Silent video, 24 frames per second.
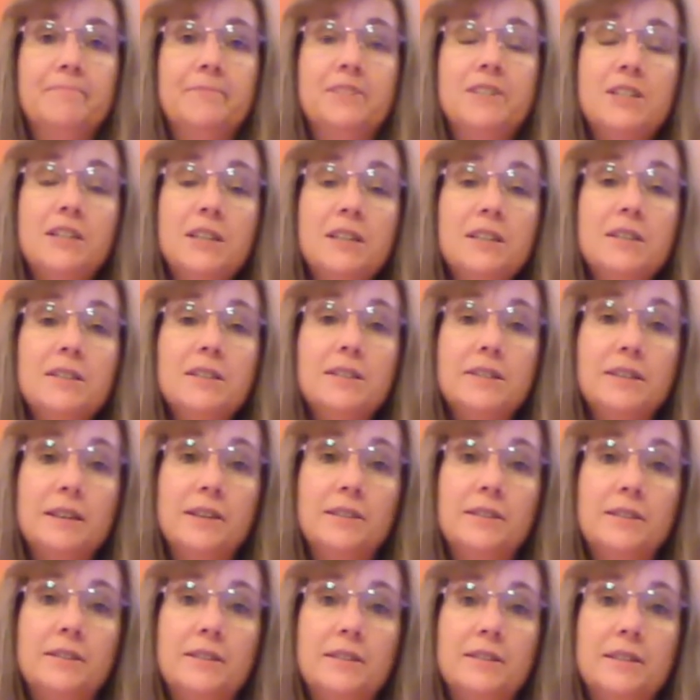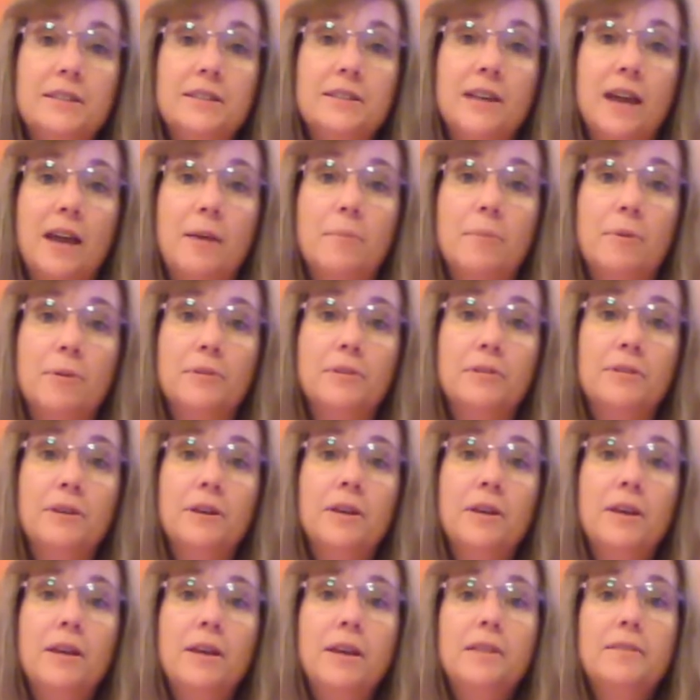Jesus tells his disciples
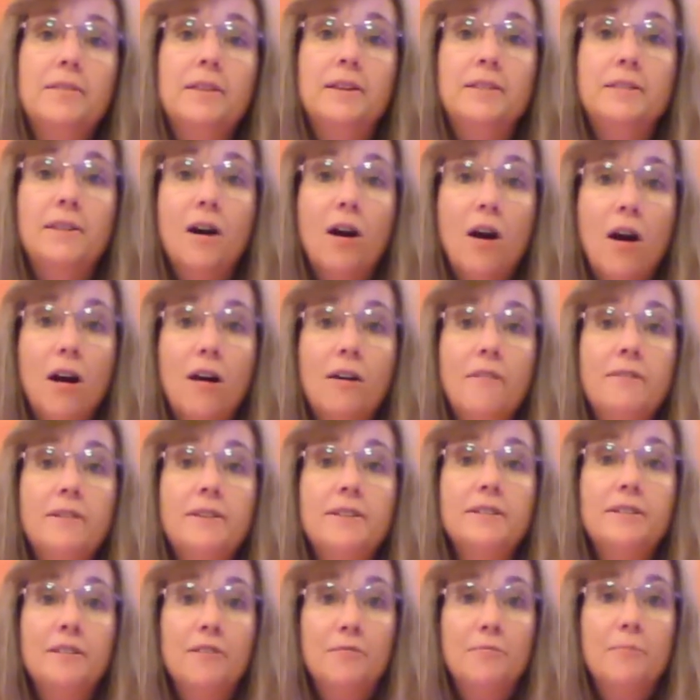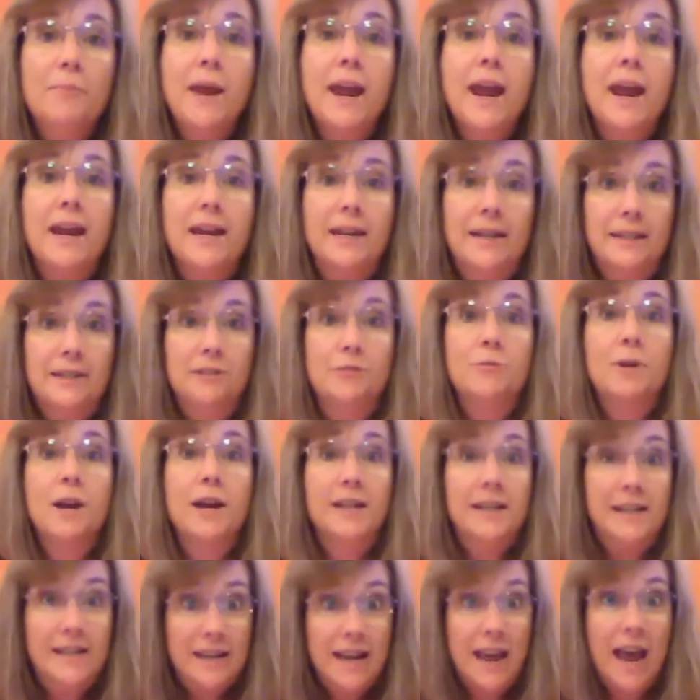that the harvest of man is
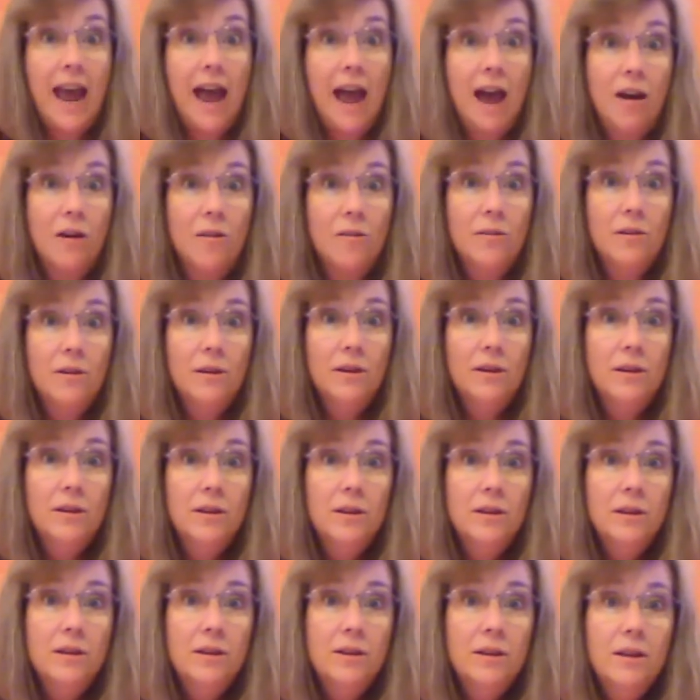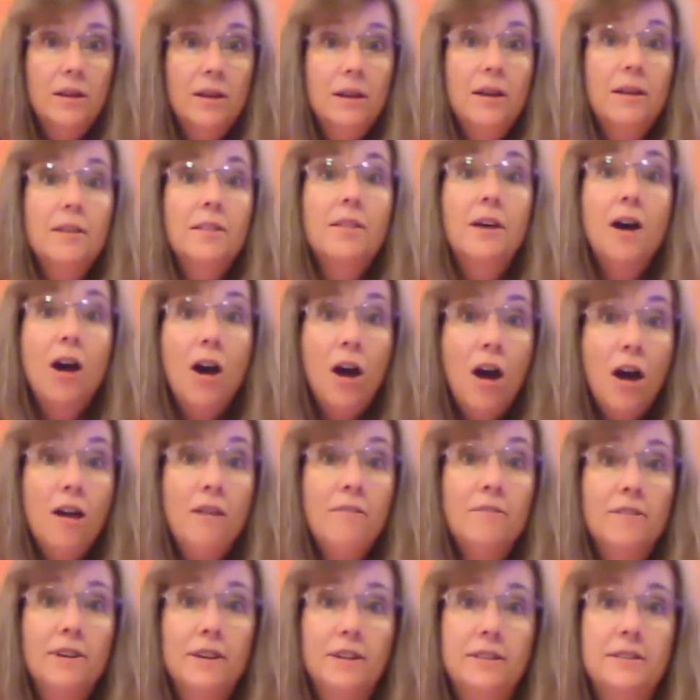ready now. The
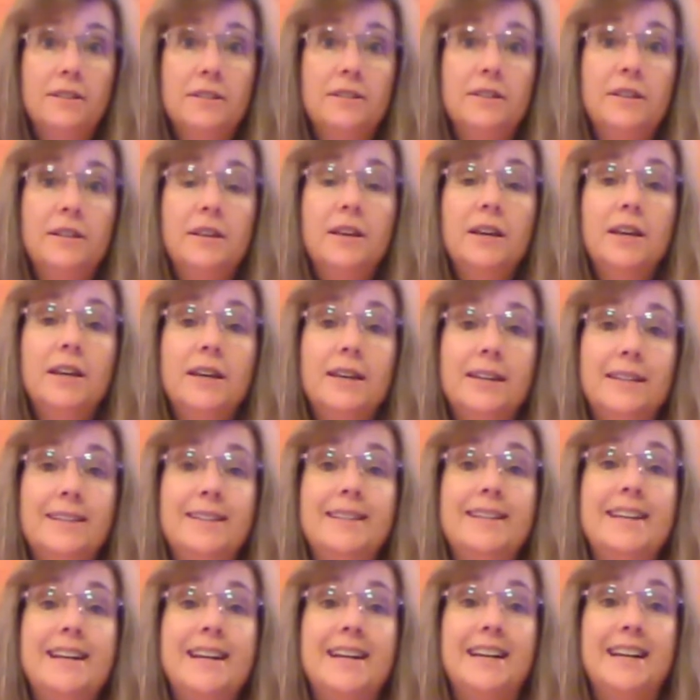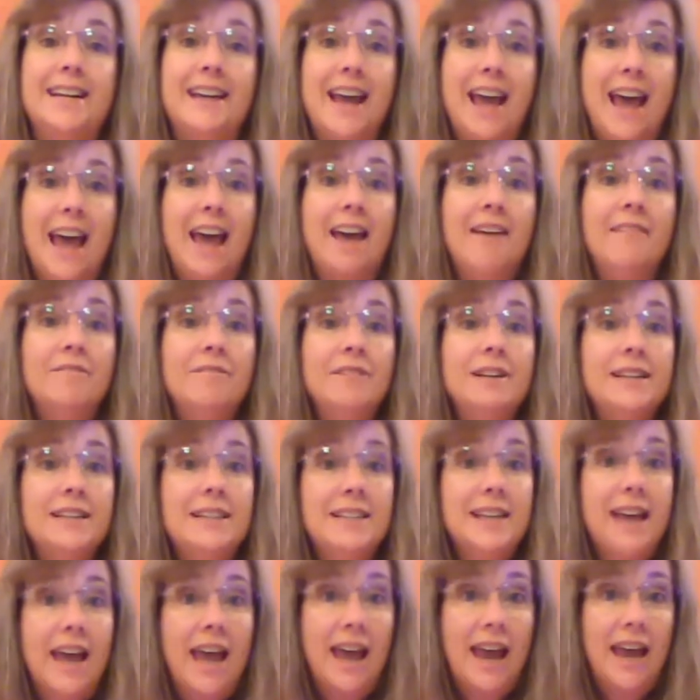harvest is needed every
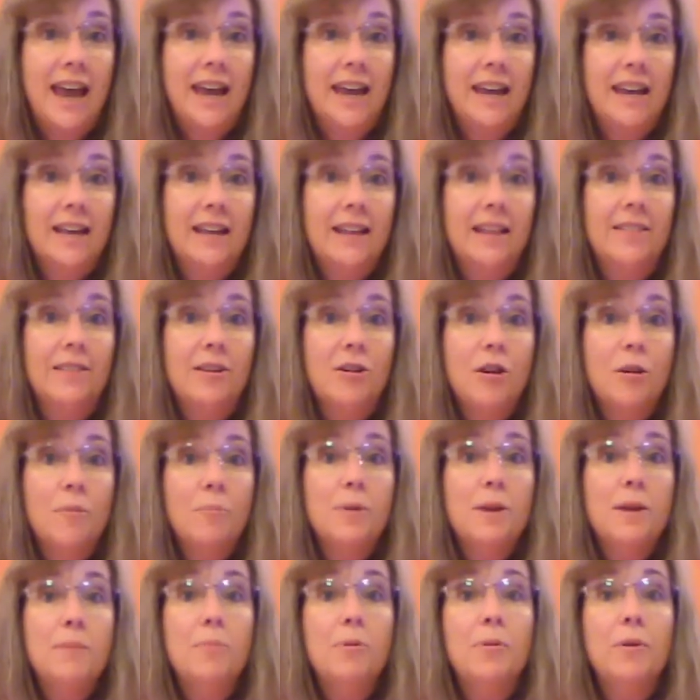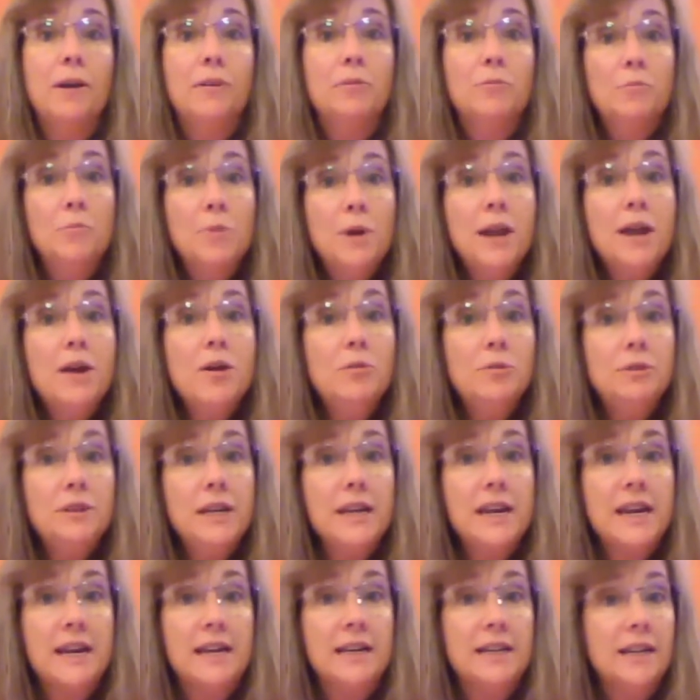day, and there are people in real
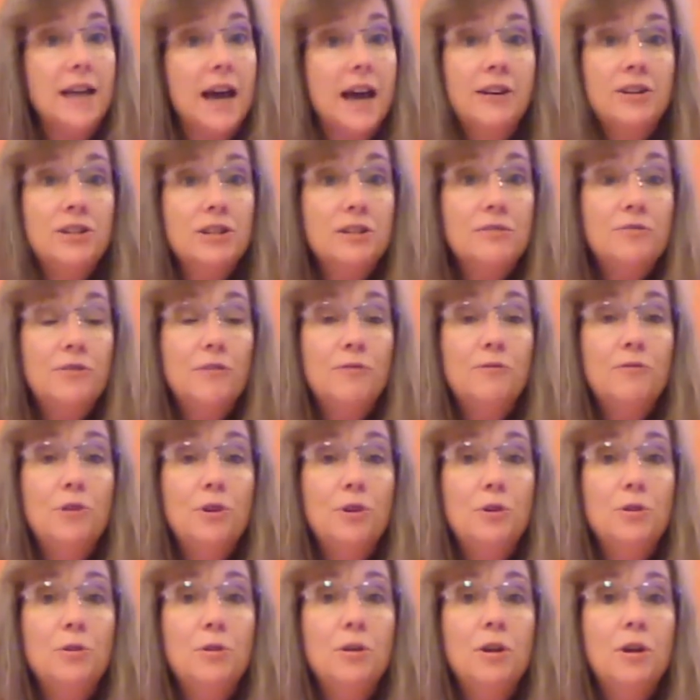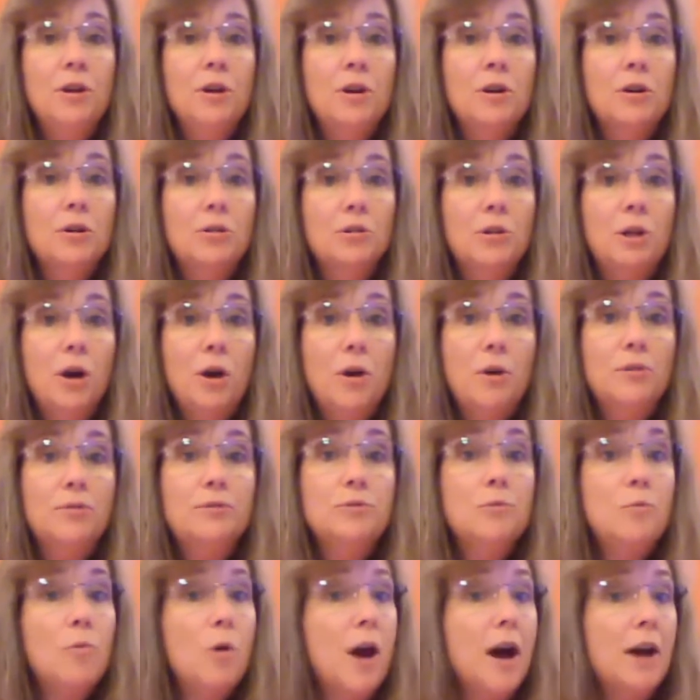need, not just for food,
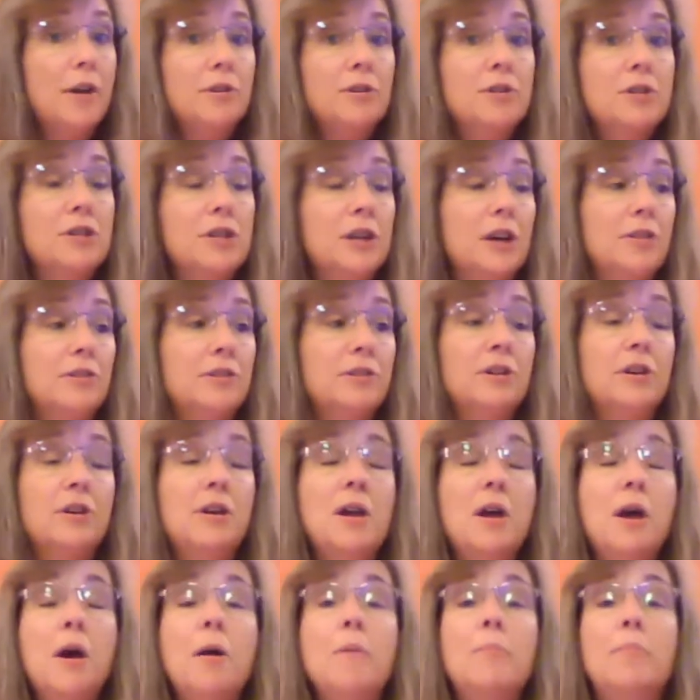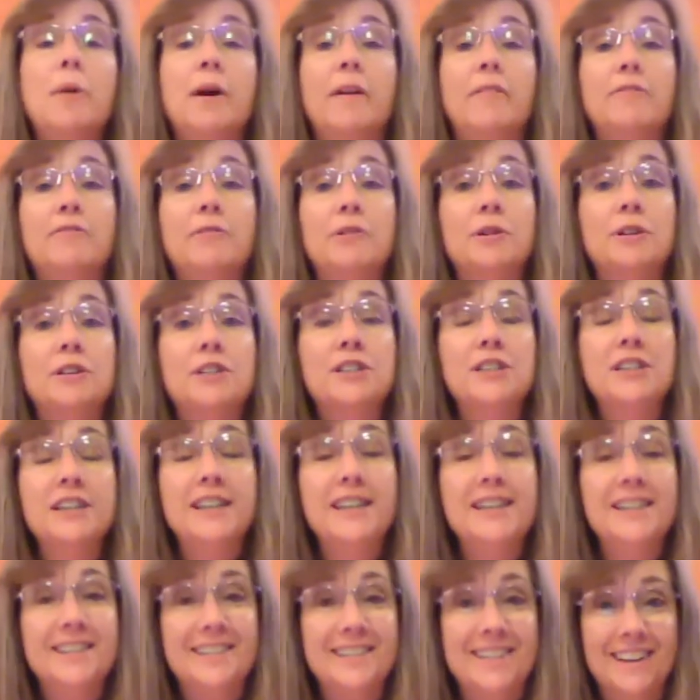clothes, water, shelter, but for
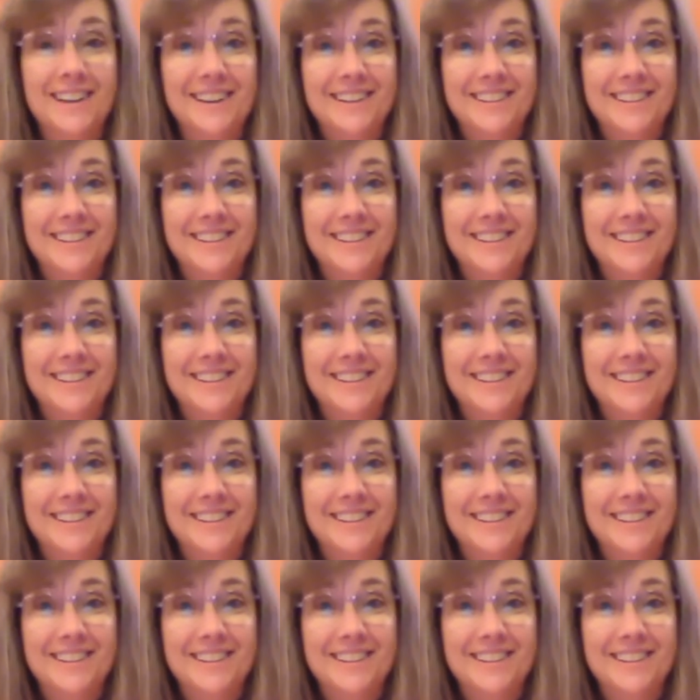Jesus.